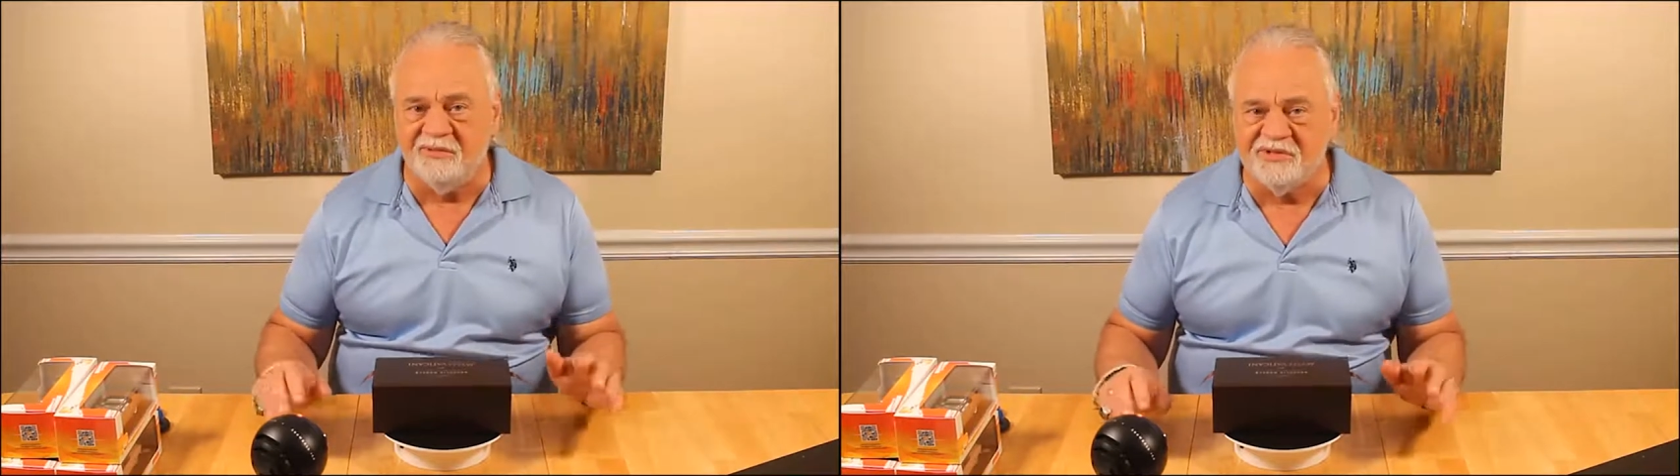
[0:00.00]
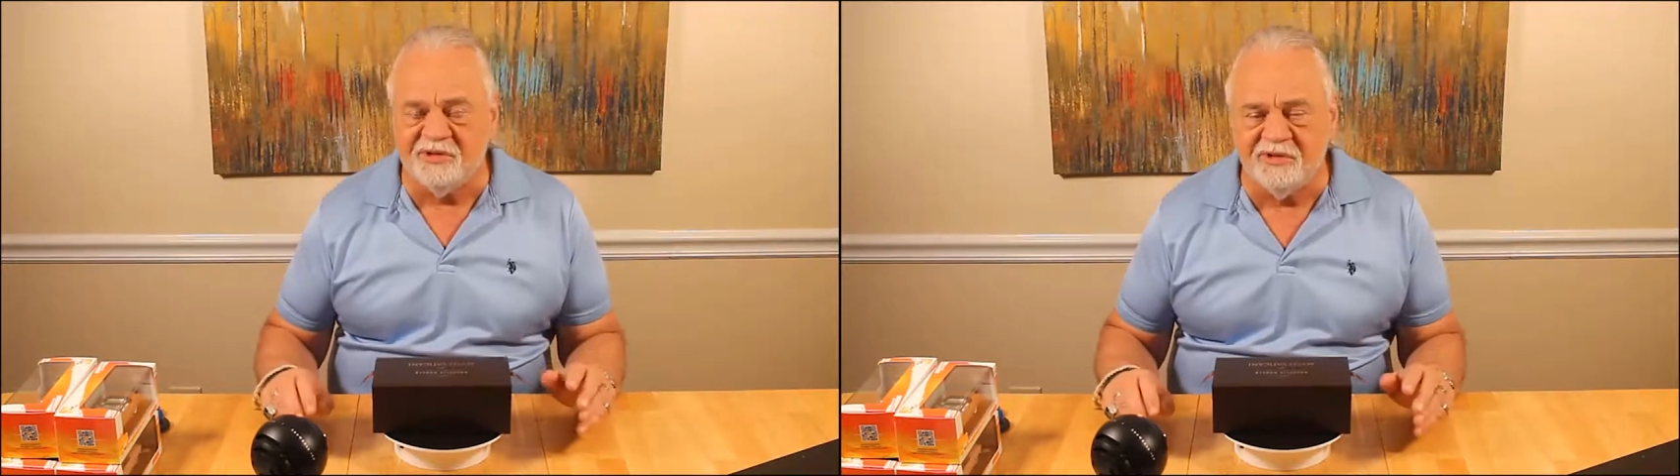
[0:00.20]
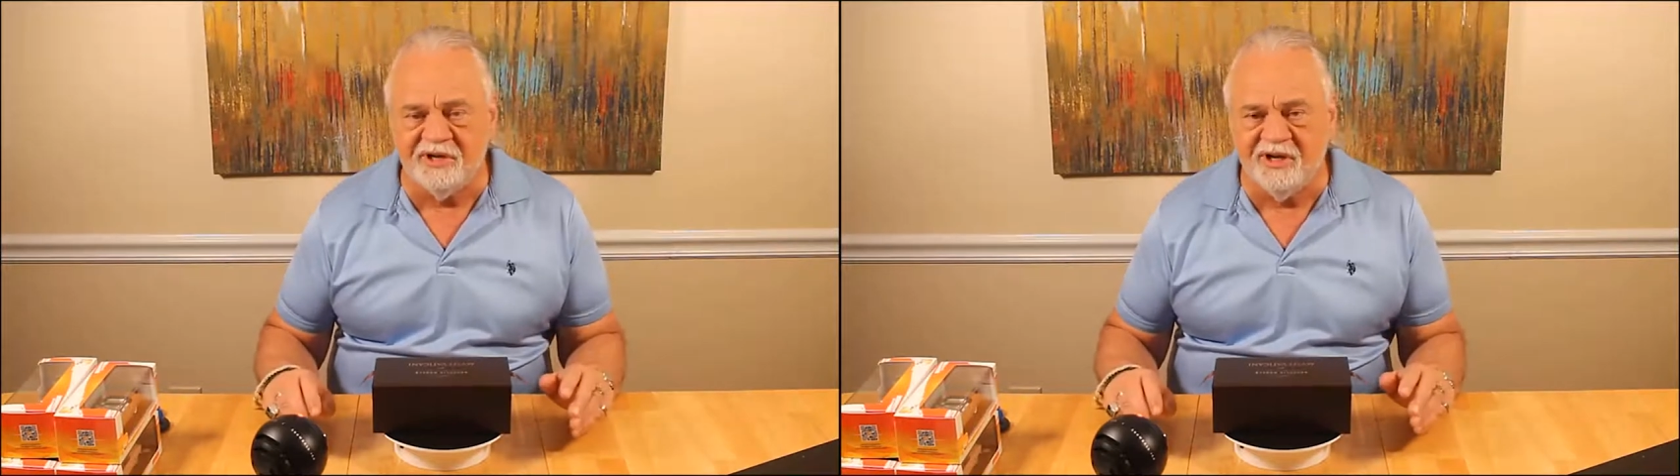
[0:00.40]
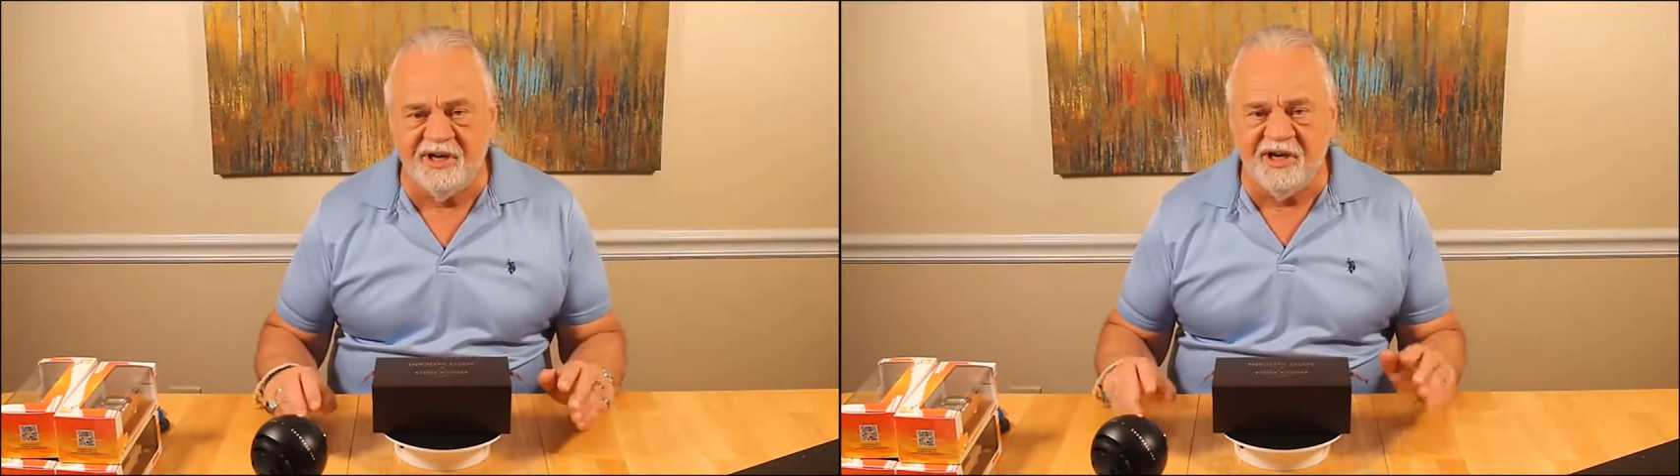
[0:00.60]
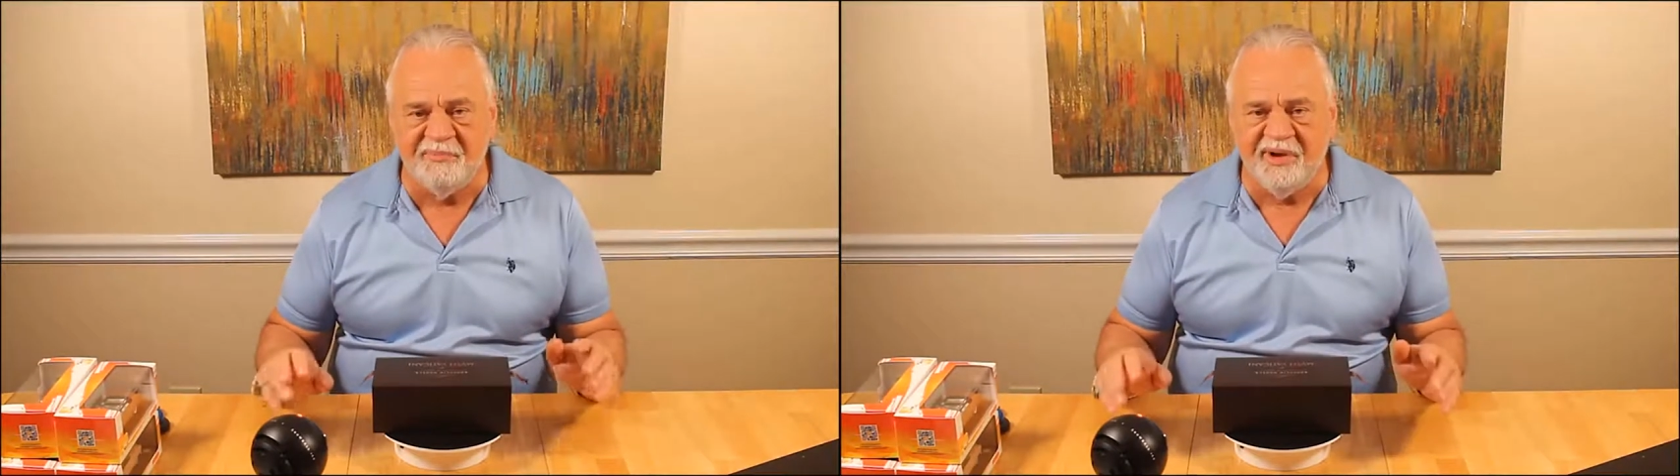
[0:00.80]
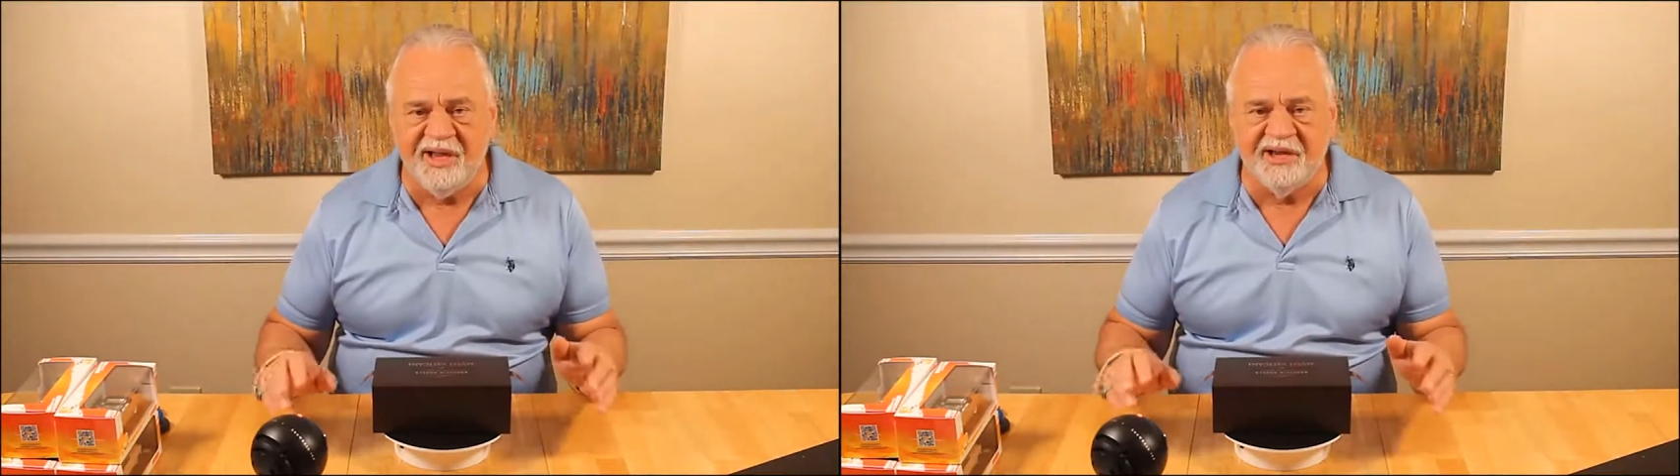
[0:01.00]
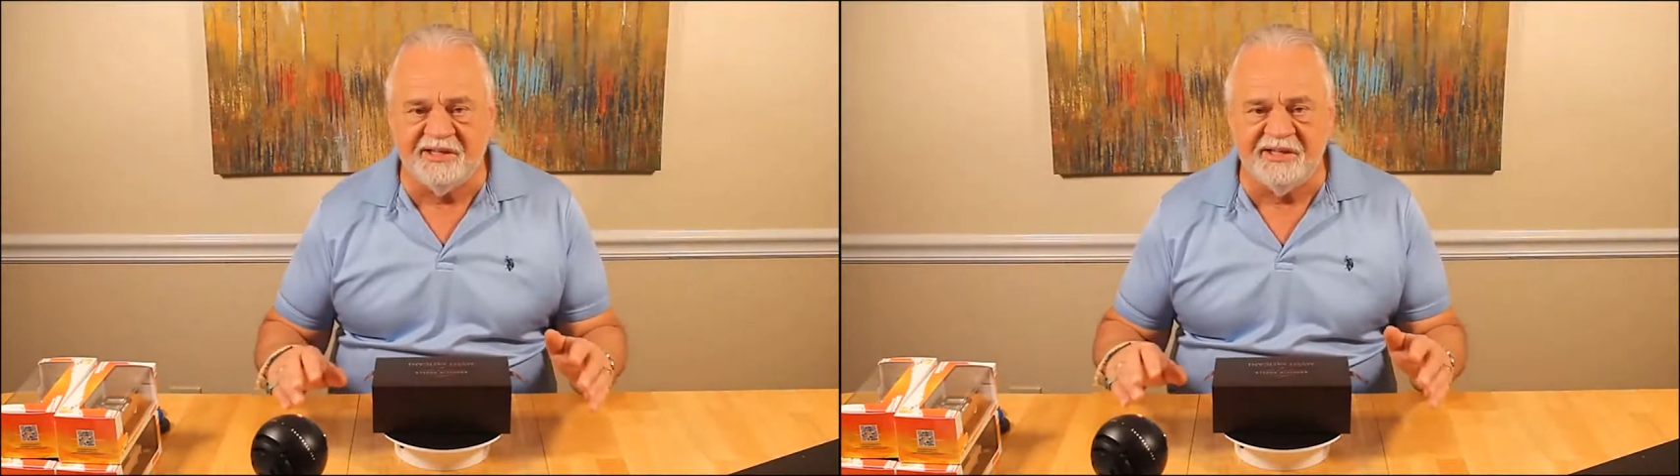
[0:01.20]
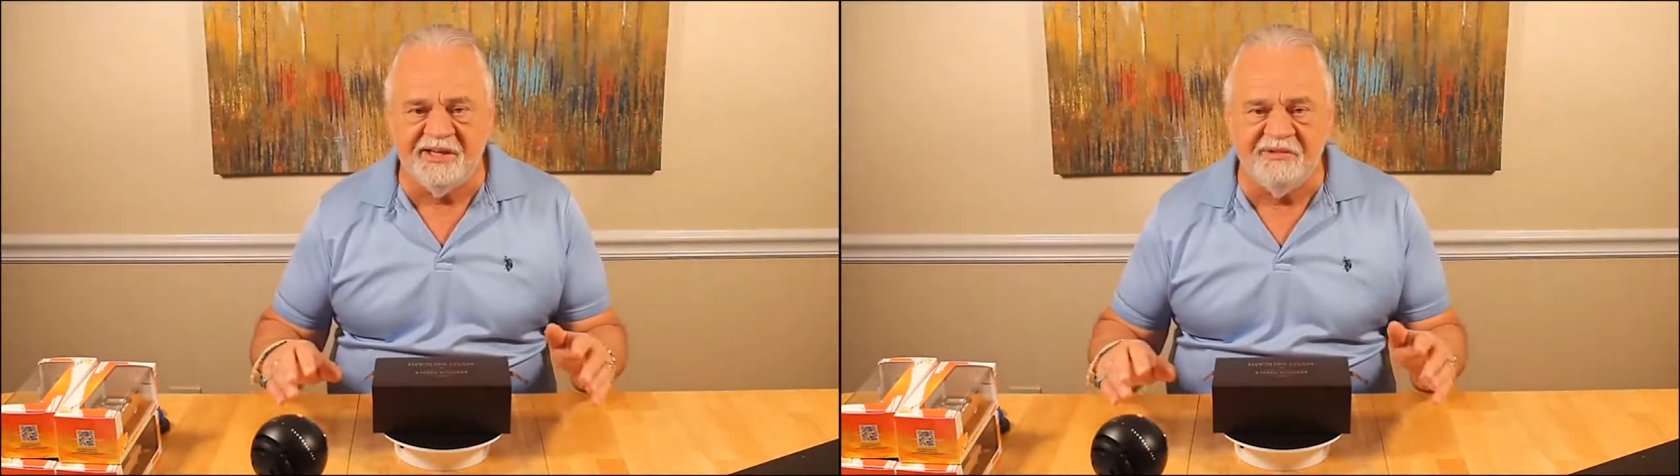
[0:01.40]
what was going on and he
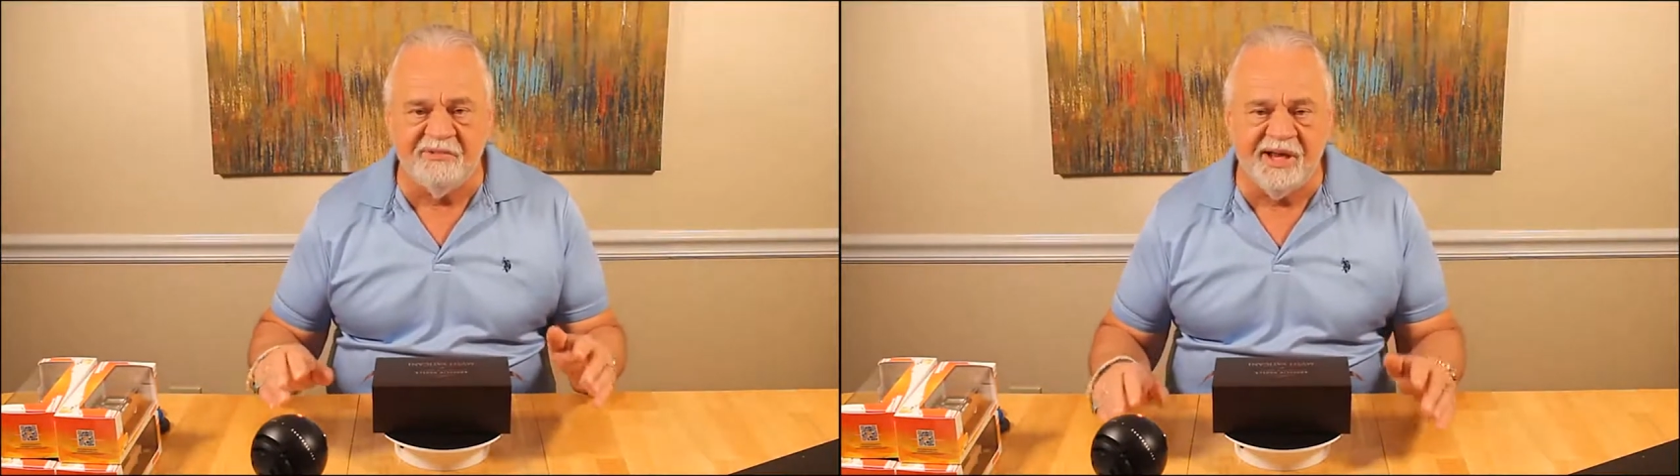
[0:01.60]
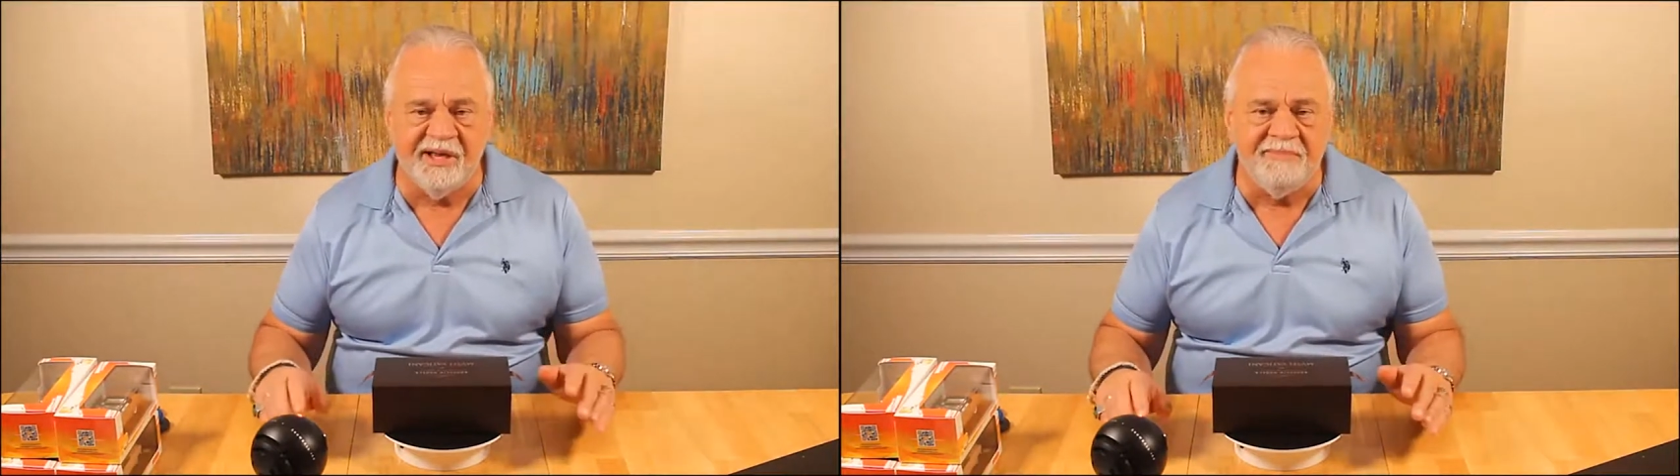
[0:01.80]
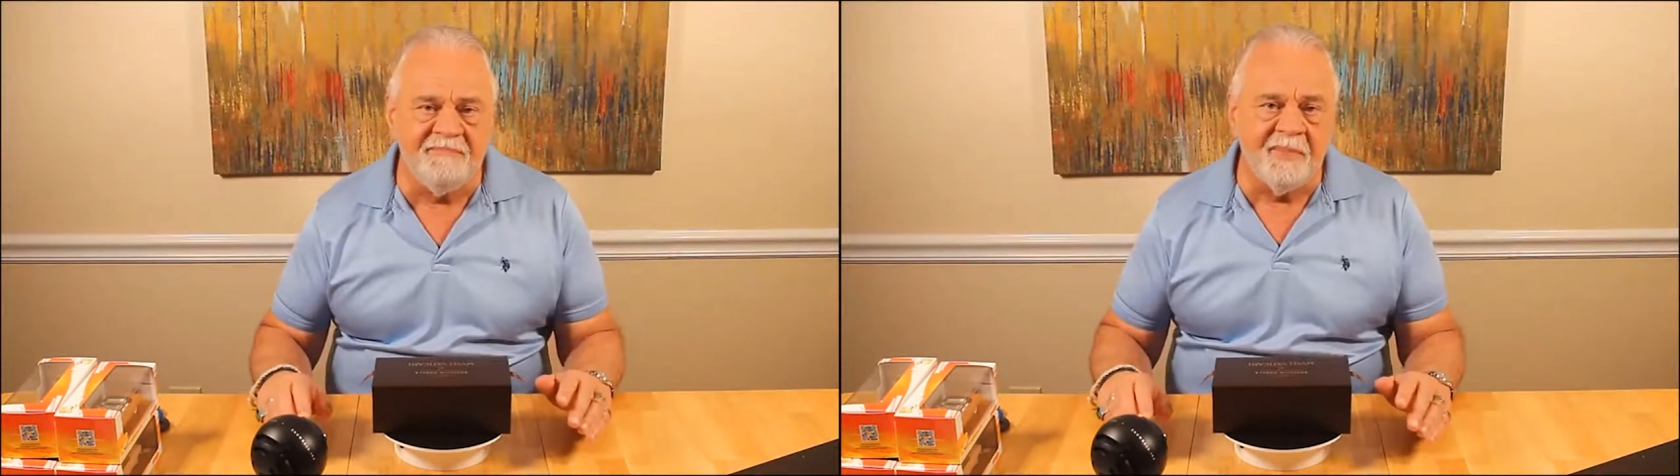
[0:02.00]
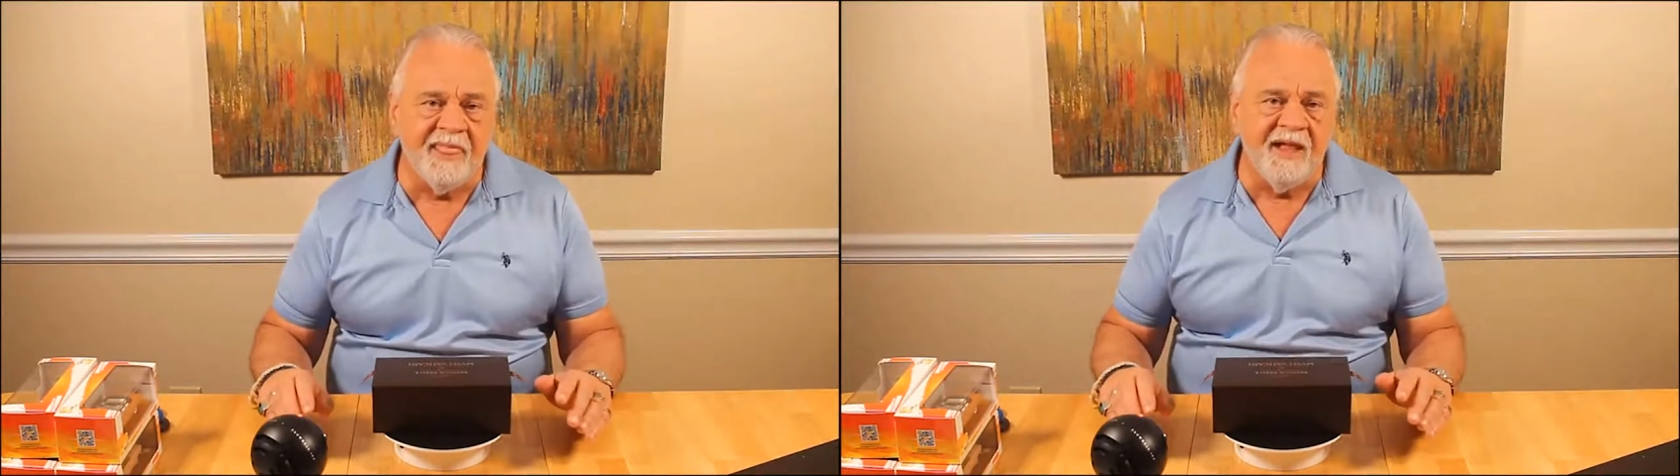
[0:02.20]
panicked and he ran.